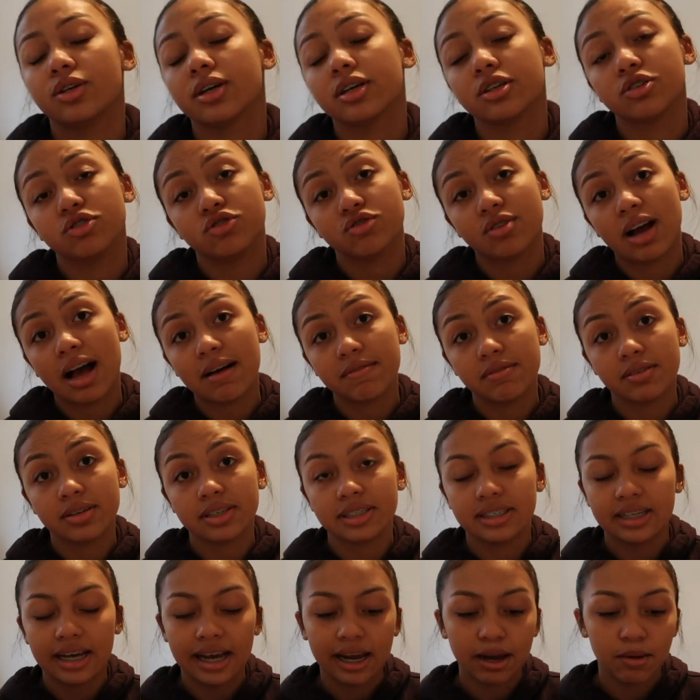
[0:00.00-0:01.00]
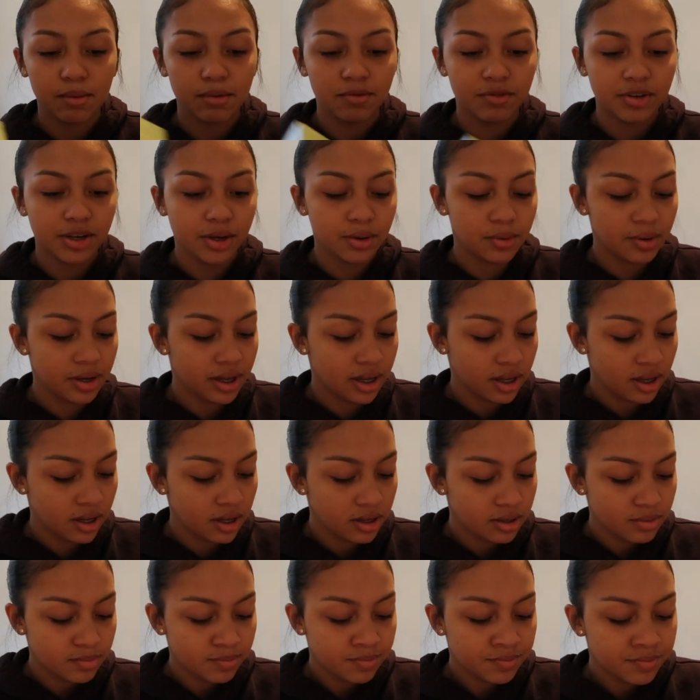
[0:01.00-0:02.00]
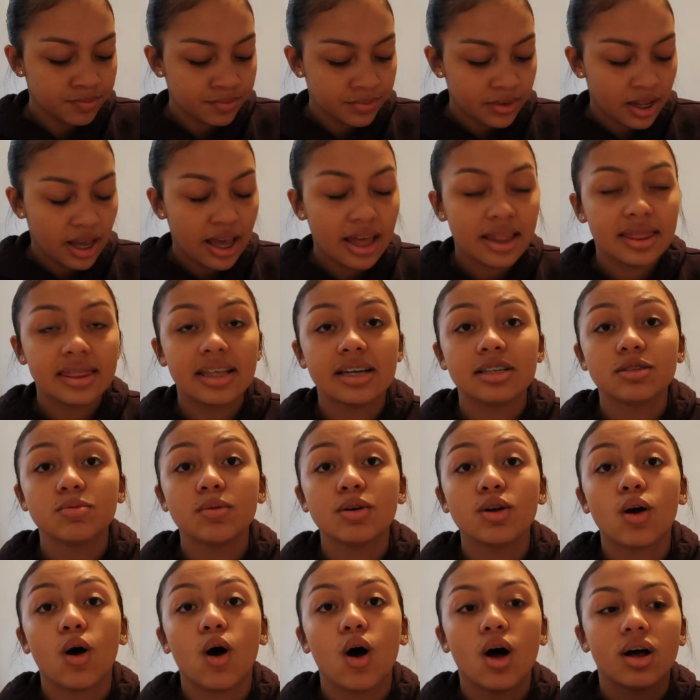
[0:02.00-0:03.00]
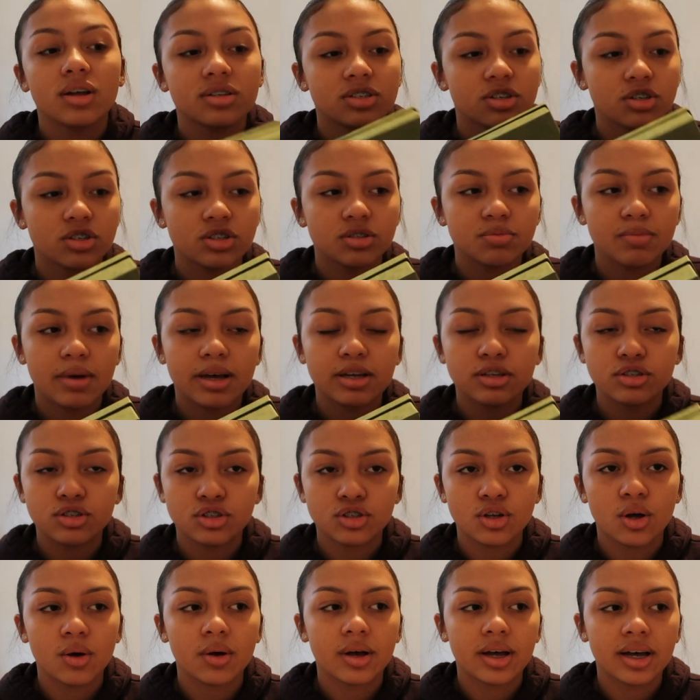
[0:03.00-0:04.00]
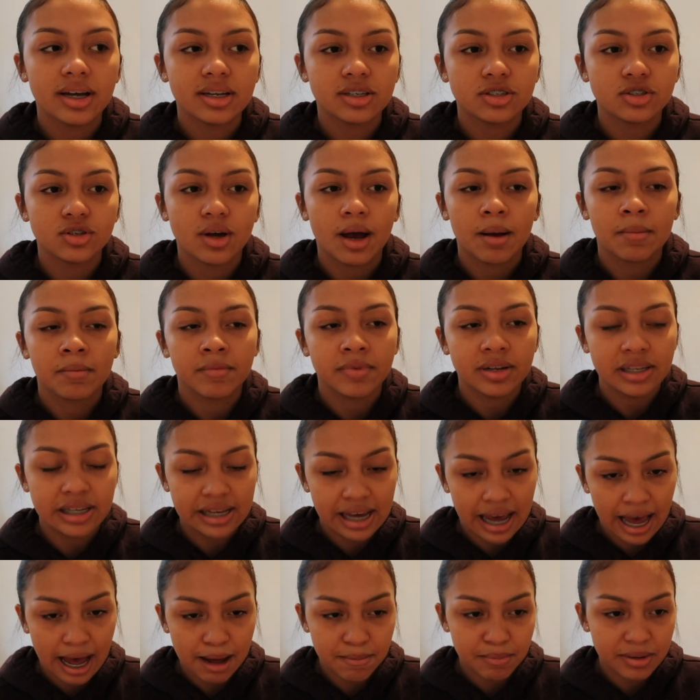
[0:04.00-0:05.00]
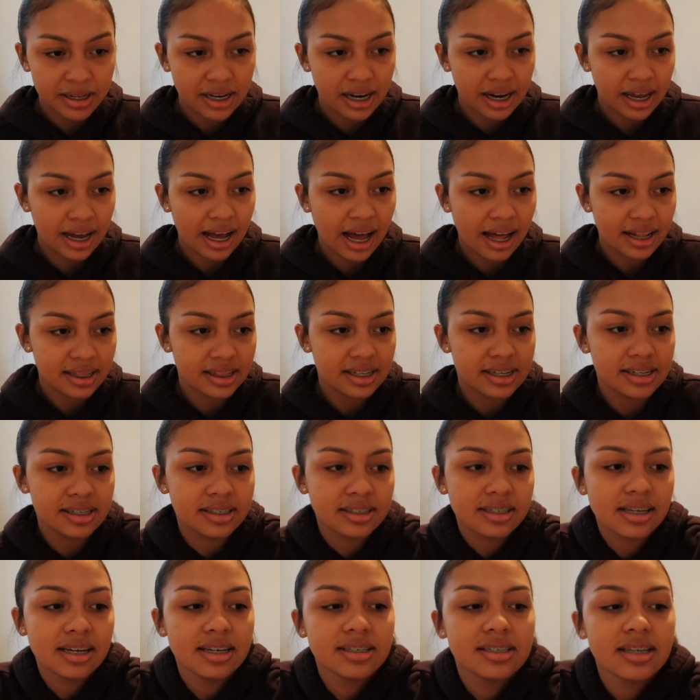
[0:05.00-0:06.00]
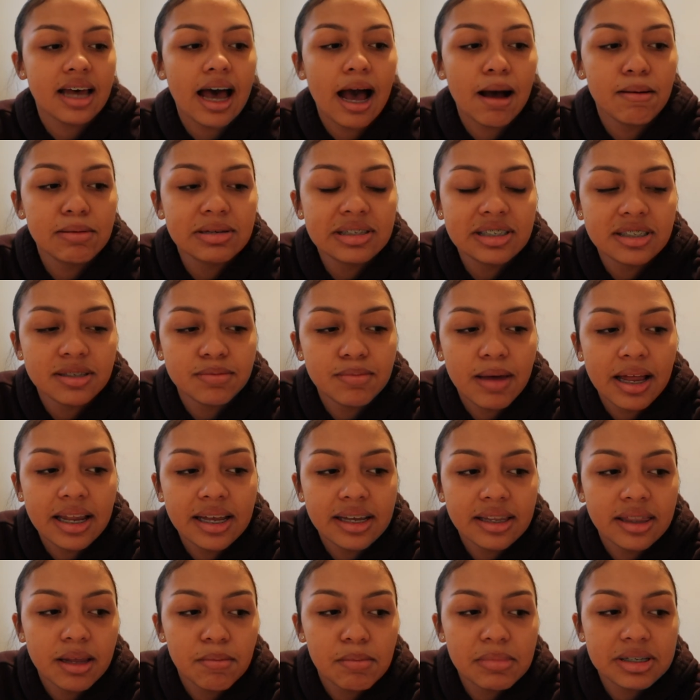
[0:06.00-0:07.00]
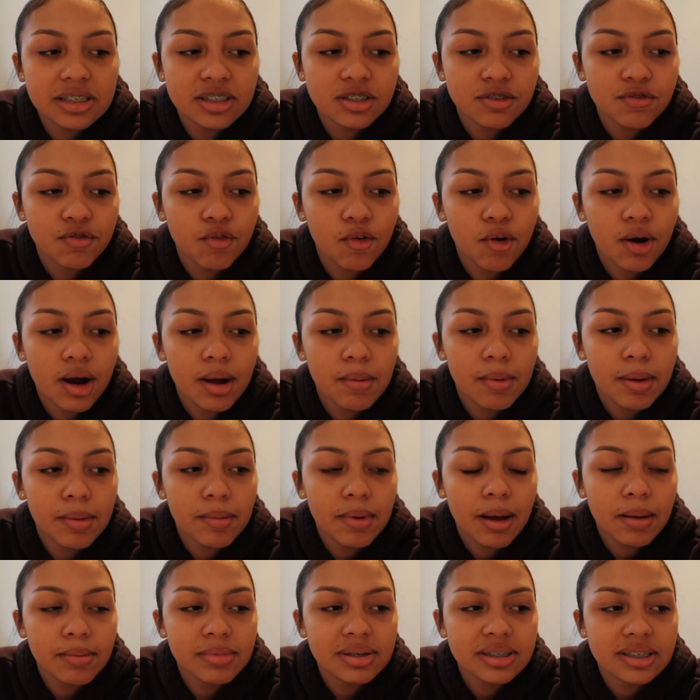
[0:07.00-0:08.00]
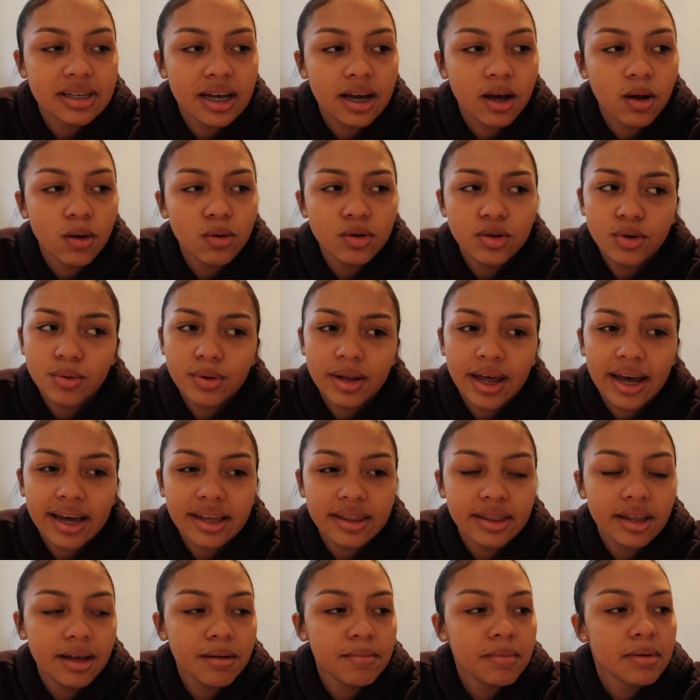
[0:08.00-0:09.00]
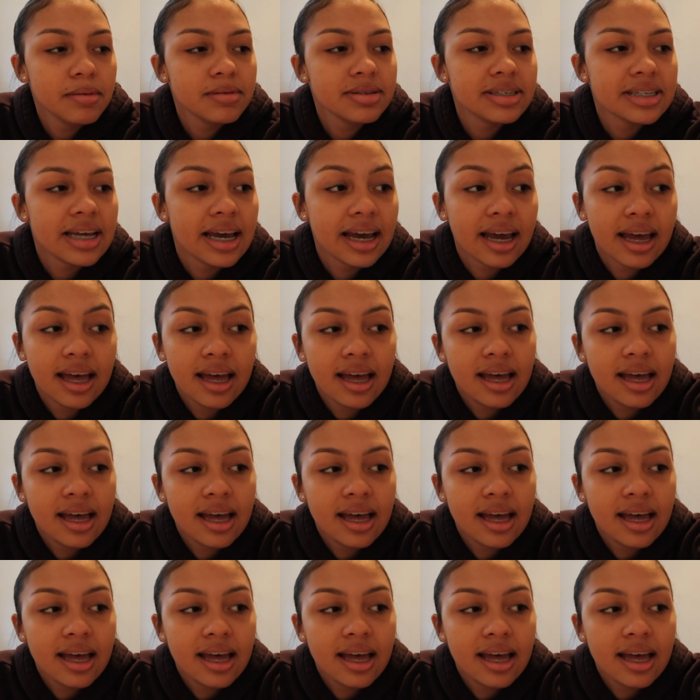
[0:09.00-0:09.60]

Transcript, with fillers: you can travel and take it with you. This one also smells so good, so I'm really happy that I got these because I was smelling them in Sephora. My mom was like, oh, you like them? I was like,